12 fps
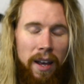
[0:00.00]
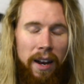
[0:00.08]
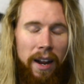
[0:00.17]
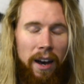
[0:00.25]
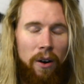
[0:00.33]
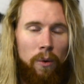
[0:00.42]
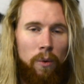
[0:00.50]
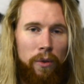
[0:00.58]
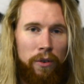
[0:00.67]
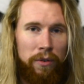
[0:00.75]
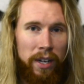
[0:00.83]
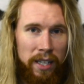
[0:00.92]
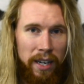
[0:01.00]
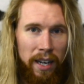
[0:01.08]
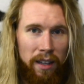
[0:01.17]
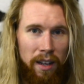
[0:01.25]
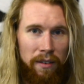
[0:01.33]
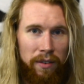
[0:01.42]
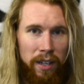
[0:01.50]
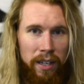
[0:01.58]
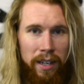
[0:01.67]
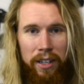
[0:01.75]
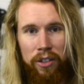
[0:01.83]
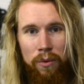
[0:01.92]
Now, the reason I love
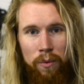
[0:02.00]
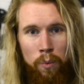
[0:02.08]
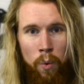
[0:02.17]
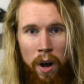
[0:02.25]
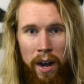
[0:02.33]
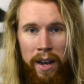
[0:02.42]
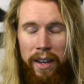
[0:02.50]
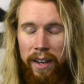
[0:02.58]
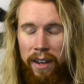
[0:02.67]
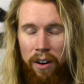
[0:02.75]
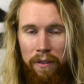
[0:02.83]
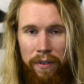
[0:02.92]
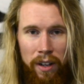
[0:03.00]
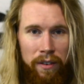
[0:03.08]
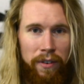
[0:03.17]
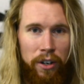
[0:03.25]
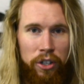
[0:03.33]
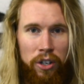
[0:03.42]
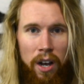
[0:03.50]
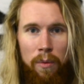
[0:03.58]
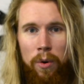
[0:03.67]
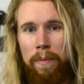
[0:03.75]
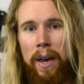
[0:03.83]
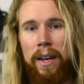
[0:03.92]
linen is why in our Felon Fair shop
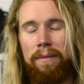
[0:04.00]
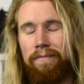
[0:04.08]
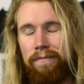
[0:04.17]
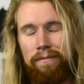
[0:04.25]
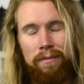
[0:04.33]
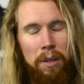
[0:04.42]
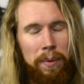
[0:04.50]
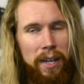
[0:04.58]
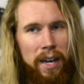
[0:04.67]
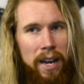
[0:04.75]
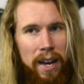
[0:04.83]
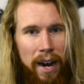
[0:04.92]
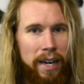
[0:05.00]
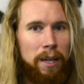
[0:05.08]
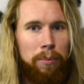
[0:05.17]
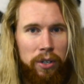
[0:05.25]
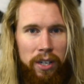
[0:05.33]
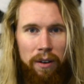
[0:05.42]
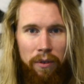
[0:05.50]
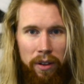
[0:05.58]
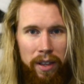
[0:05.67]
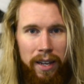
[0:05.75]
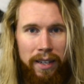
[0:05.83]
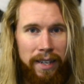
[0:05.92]
we make probably 90% of our
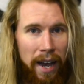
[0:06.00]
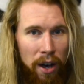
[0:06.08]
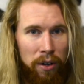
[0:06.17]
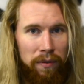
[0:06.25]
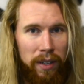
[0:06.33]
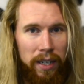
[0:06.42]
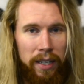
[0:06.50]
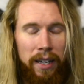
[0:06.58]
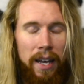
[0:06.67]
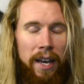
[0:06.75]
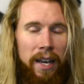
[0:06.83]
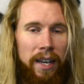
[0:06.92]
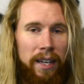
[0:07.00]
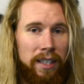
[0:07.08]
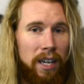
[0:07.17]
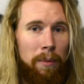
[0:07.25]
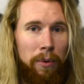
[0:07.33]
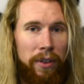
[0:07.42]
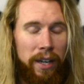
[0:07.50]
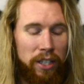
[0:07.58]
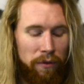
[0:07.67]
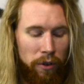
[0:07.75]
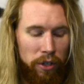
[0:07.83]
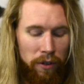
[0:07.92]
things out of linen is a couple things.
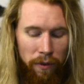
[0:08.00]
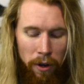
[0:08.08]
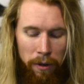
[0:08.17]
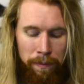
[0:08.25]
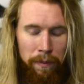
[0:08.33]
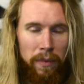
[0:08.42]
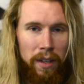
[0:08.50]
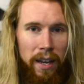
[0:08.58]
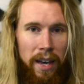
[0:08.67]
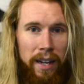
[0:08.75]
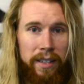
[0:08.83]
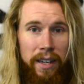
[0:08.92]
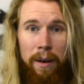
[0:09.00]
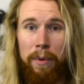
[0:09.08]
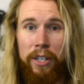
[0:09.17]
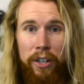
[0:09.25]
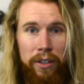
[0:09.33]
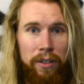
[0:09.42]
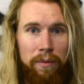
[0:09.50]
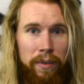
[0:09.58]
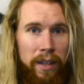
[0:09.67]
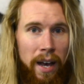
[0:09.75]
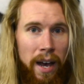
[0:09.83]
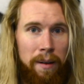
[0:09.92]
First of all, it's a material
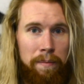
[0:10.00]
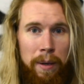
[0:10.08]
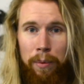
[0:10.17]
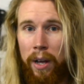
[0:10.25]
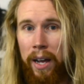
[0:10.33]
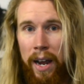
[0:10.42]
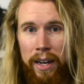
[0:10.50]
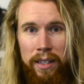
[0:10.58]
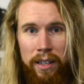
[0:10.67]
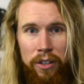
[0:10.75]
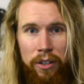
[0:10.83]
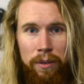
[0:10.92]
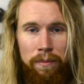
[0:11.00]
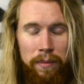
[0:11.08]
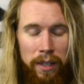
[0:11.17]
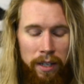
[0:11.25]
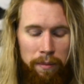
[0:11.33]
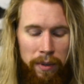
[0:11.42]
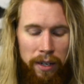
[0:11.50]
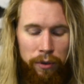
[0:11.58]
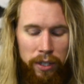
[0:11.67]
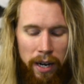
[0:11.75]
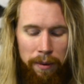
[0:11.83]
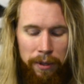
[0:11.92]
that people had access to in medieval
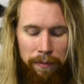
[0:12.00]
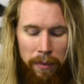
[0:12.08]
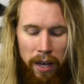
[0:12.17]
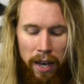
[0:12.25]
times.